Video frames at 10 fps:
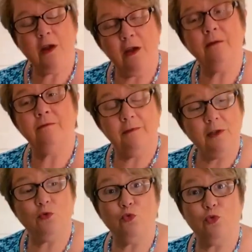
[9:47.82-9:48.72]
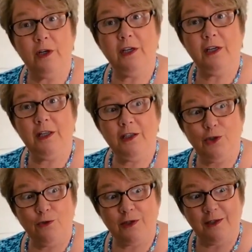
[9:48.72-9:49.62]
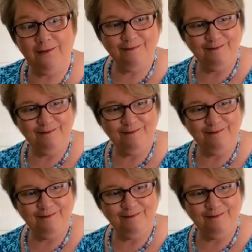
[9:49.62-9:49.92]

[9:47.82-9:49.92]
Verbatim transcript: yeah. It's really juicy.